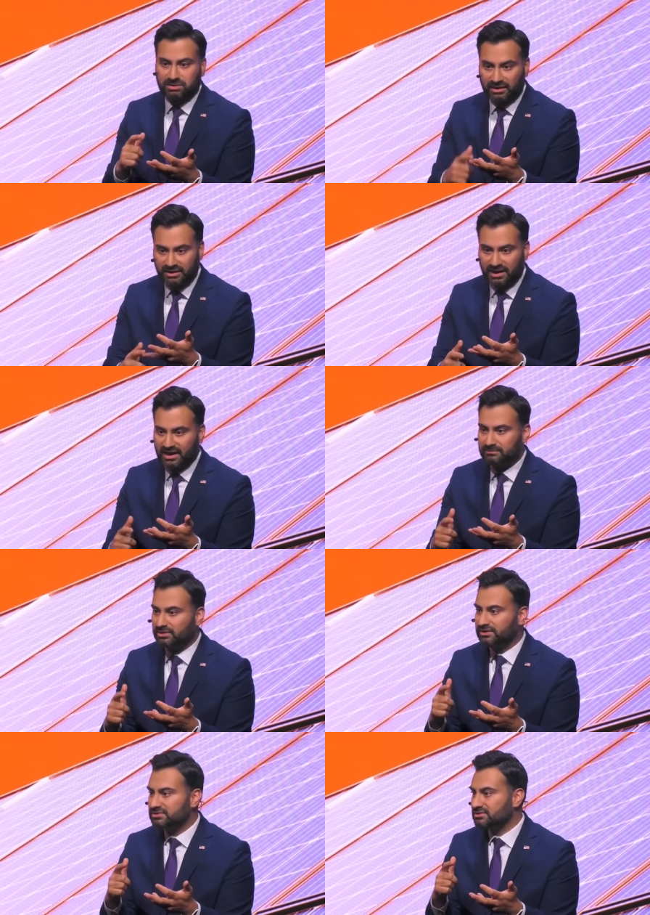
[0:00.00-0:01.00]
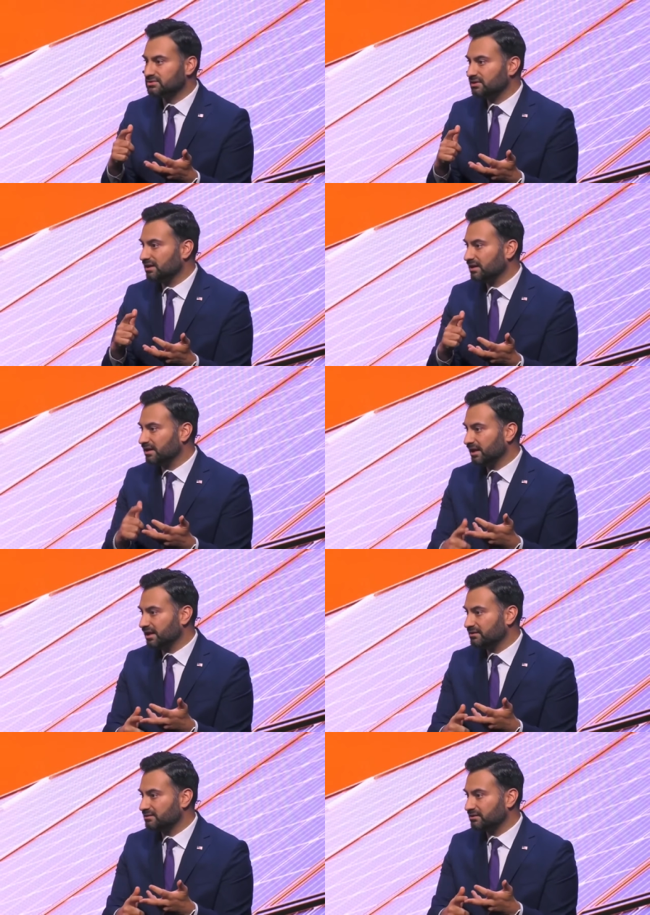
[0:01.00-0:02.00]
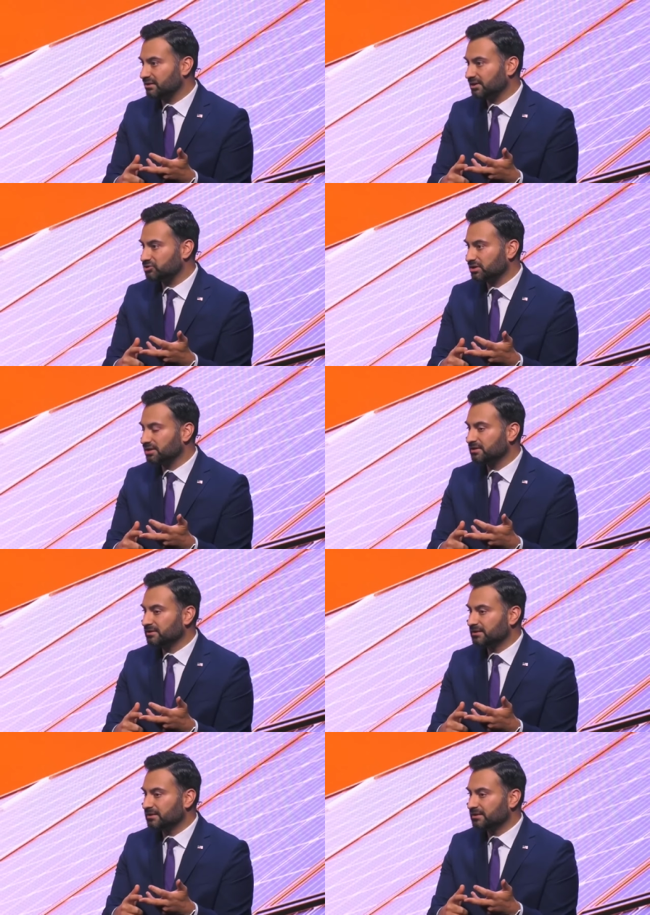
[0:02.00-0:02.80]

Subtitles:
plug-in hybrids, and electric.